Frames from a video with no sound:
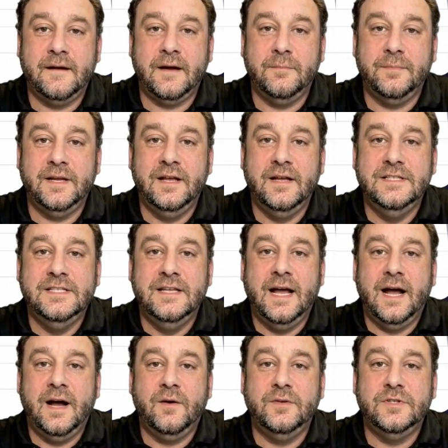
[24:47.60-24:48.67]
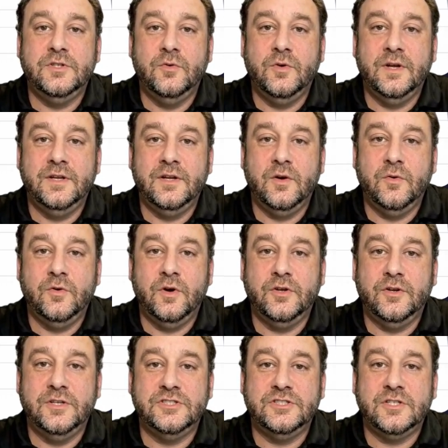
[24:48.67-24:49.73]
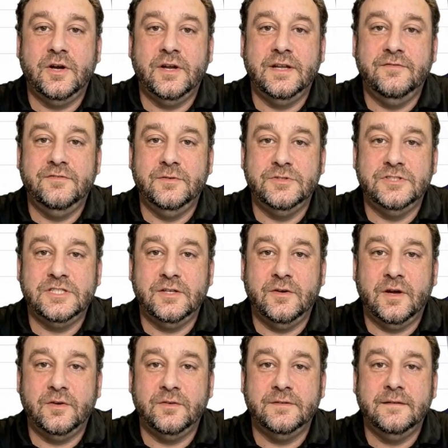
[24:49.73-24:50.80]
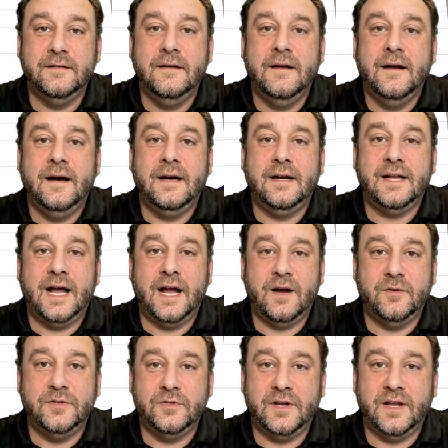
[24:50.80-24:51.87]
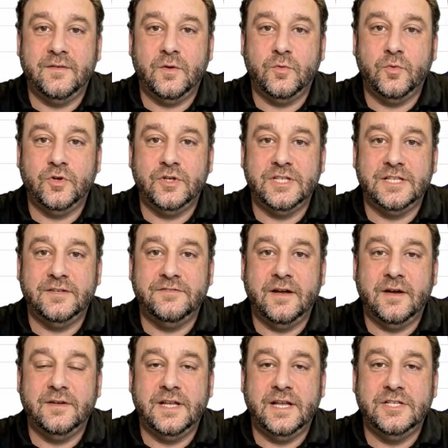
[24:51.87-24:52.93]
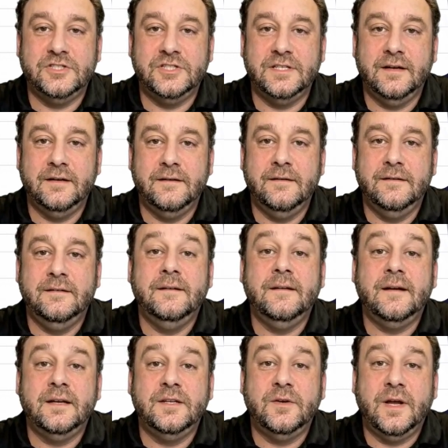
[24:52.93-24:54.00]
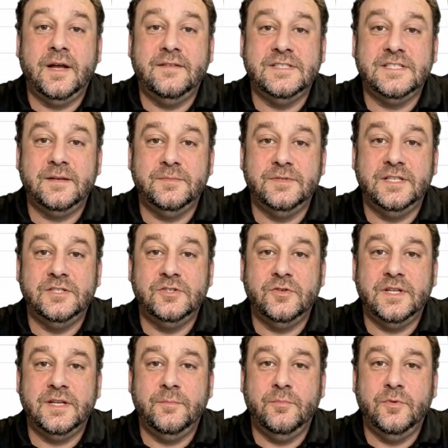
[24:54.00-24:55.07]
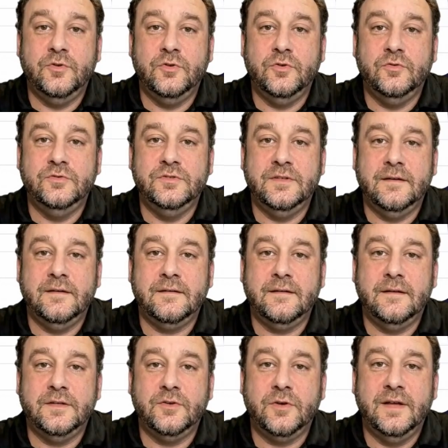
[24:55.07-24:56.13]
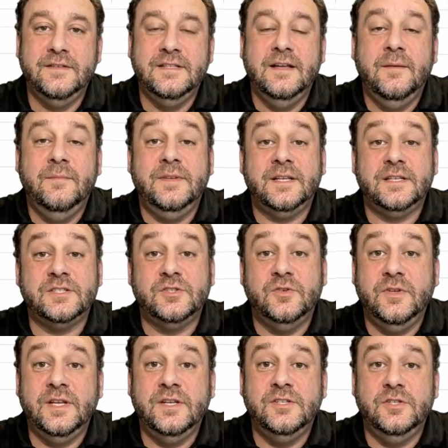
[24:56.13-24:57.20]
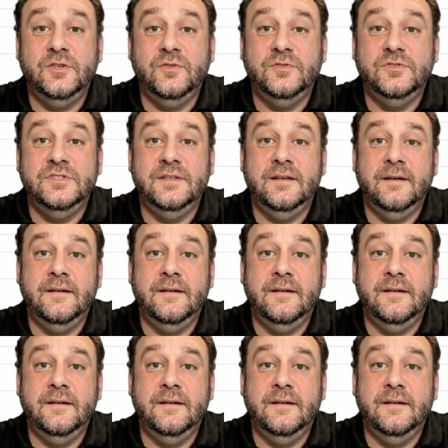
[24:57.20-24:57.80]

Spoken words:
Because now you are no longer starting from zero. Now you have a working foundation. You have something you can improve. You have something you can use.